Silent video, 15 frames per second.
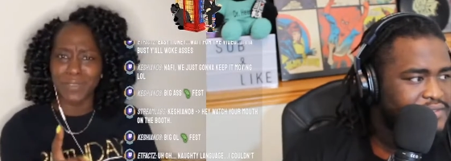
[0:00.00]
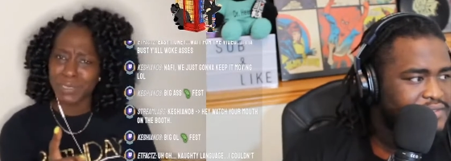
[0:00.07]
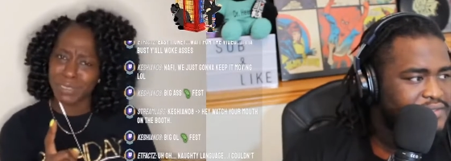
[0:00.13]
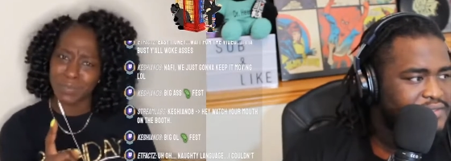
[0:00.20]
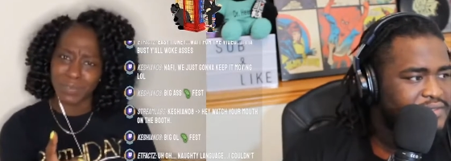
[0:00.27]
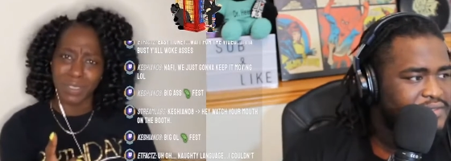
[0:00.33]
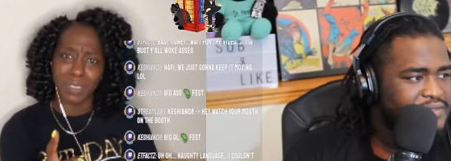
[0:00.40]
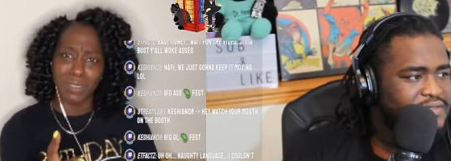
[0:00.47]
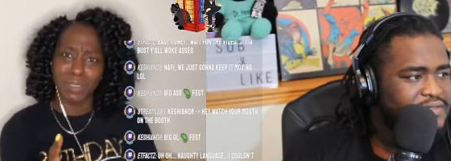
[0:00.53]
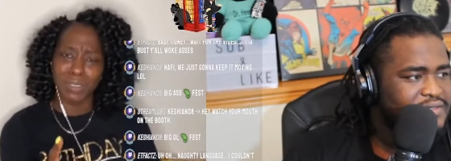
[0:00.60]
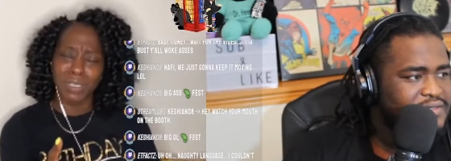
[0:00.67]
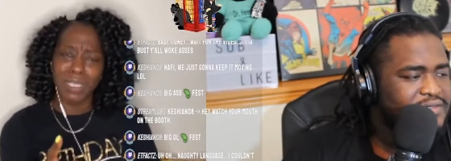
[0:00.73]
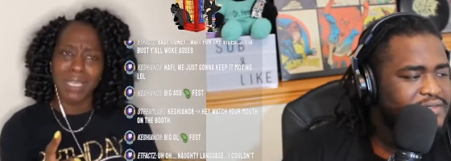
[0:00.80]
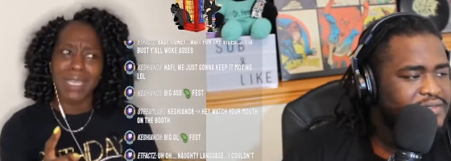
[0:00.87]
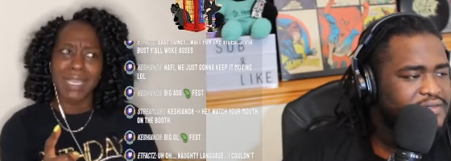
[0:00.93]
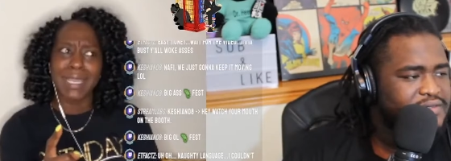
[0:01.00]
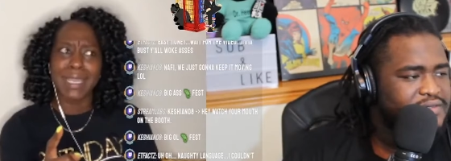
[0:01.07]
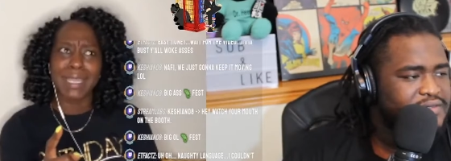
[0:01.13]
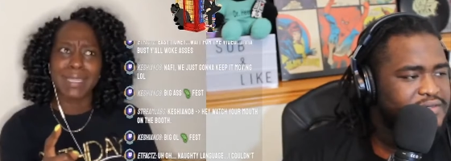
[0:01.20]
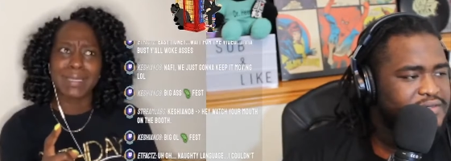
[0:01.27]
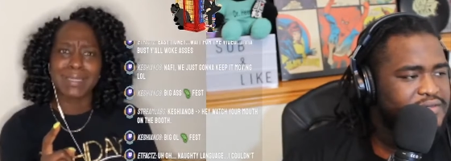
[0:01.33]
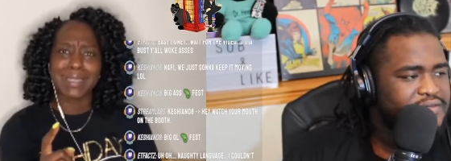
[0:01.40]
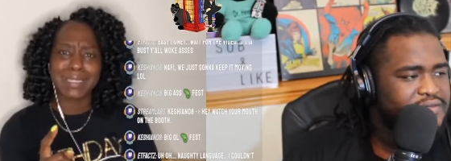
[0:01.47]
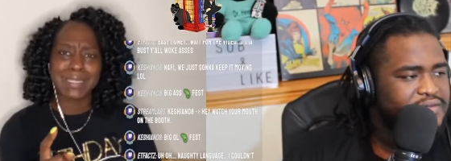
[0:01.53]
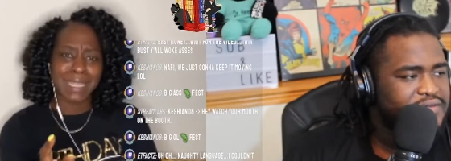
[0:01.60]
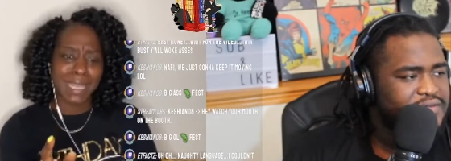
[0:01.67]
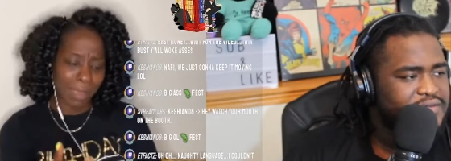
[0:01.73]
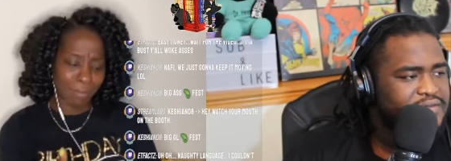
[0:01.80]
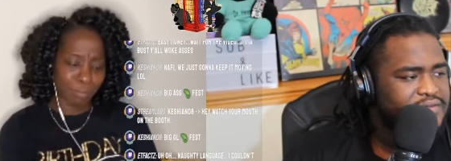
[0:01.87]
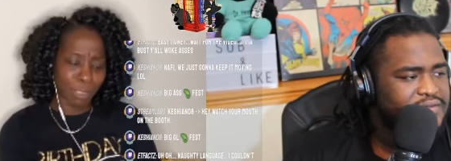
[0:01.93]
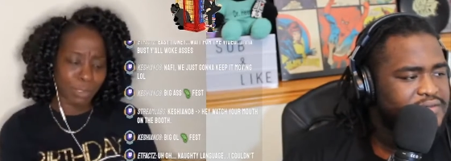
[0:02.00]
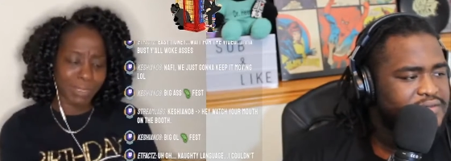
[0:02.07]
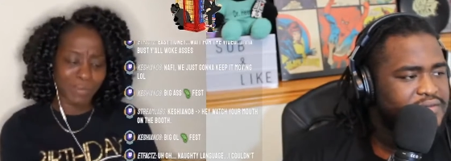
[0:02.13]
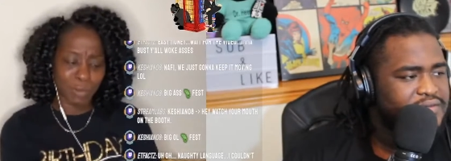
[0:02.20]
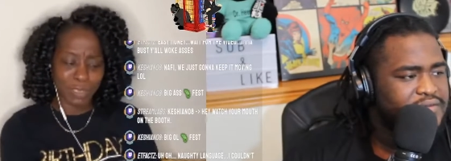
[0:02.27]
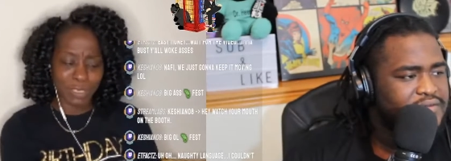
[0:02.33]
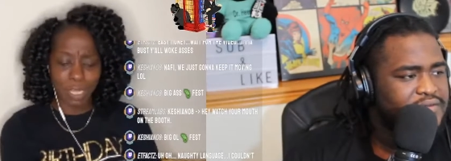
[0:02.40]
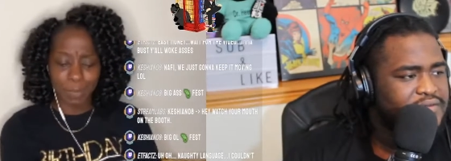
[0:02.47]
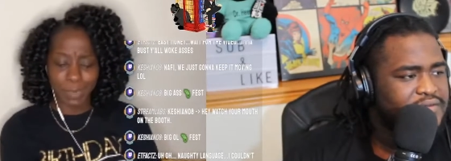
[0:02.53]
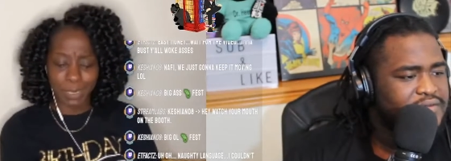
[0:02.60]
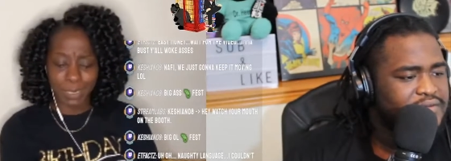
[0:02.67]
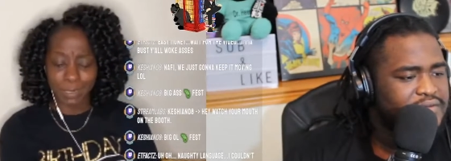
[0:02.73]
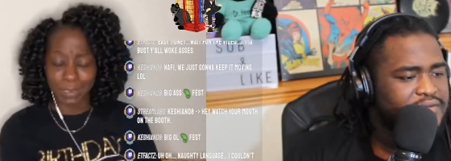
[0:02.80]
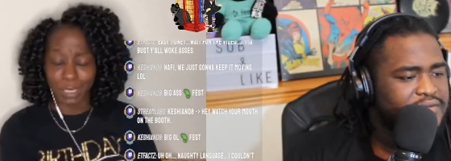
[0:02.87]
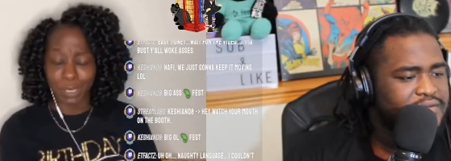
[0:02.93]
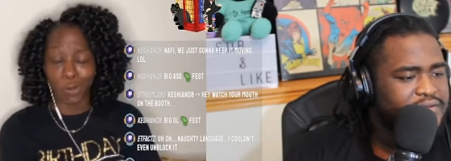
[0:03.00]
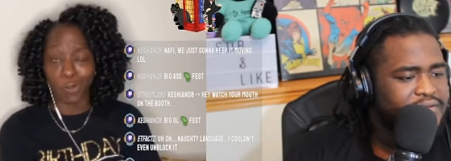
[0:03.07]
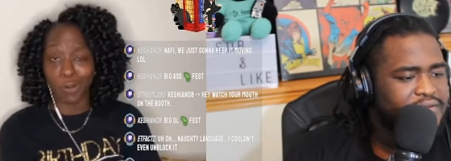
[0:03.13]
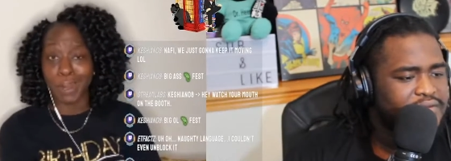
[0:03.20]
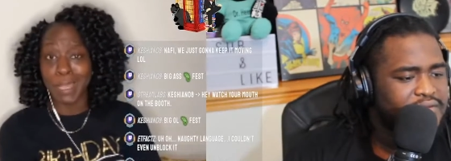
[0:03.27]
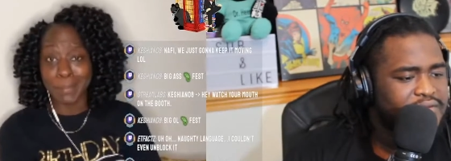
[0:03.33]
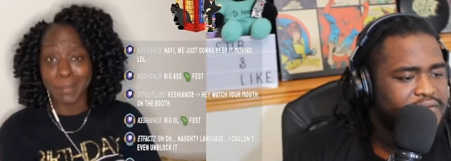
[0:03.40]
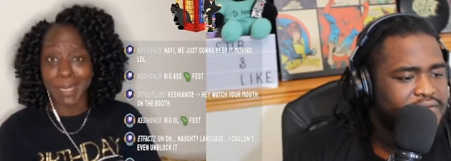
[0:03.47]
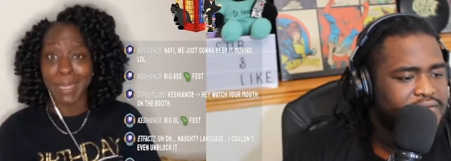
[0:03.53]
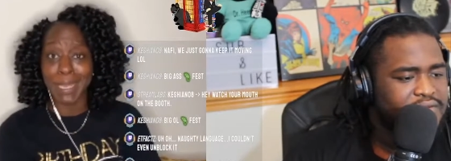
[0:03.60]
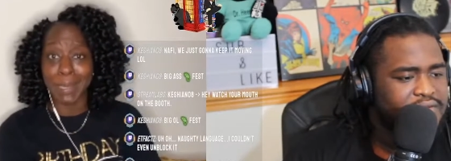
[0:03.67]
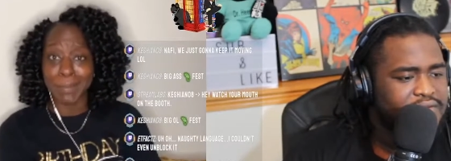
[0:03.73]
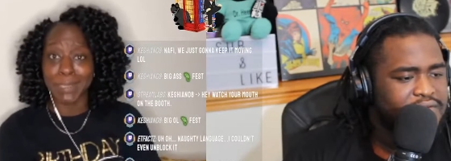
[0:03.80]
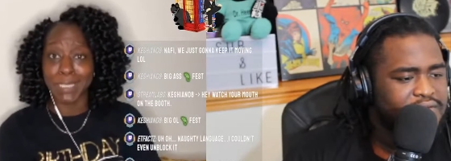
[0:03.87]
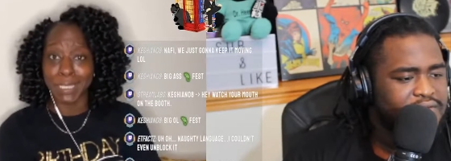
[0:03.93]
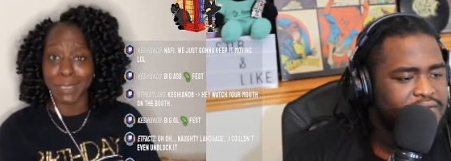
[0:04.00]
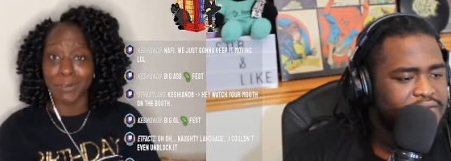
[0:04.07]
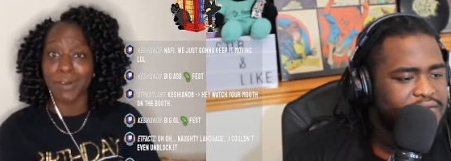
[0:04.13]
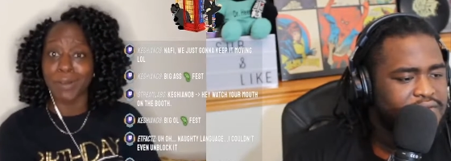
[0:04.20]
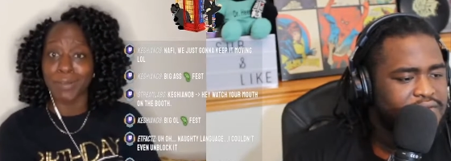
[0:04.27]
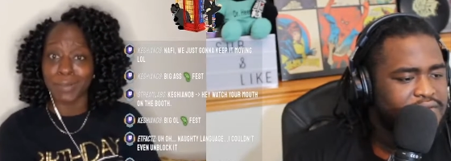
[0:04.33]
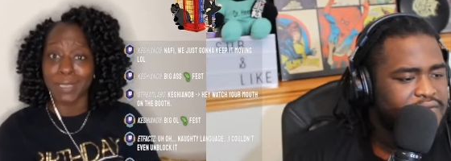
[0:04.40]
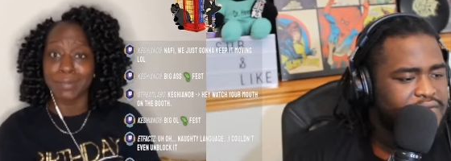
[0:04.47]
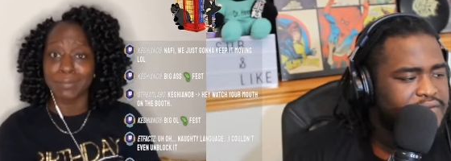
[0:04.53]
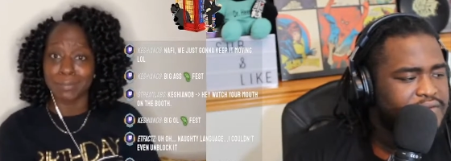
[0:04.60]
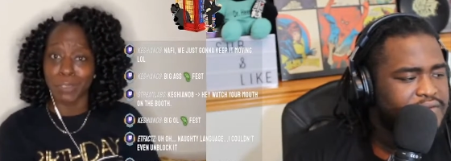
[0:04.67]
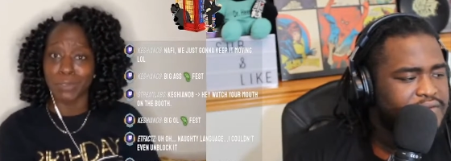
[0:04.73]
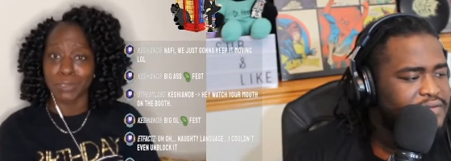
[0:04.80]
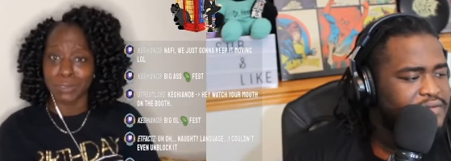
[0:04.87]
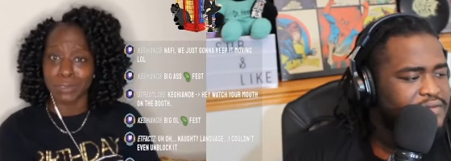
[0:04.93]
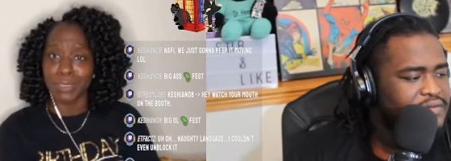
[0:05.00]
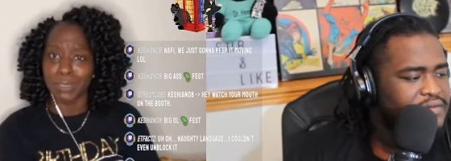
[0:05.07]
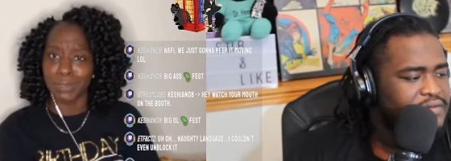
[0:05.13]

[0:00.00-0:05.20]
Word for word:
Speaker 1: first of all. And let's not, we don't even want to talk about the crime that happened later on, that those